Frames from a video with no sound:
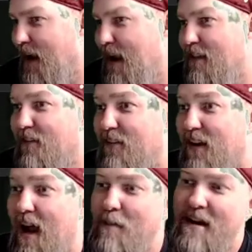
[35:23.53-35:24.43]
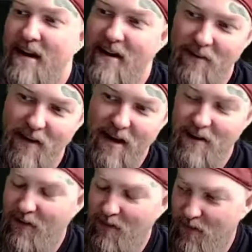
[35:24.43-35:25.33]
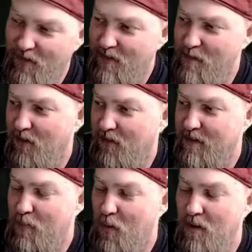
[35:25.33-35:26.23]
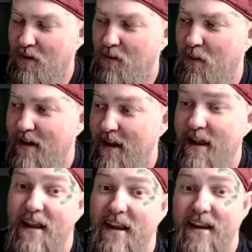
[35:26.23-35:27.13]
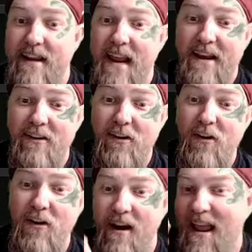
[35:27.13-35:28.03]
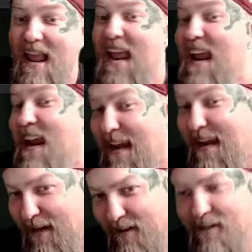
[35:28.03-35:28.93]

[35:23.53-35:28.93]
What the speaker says: And stymie includes the most important one, gator aid.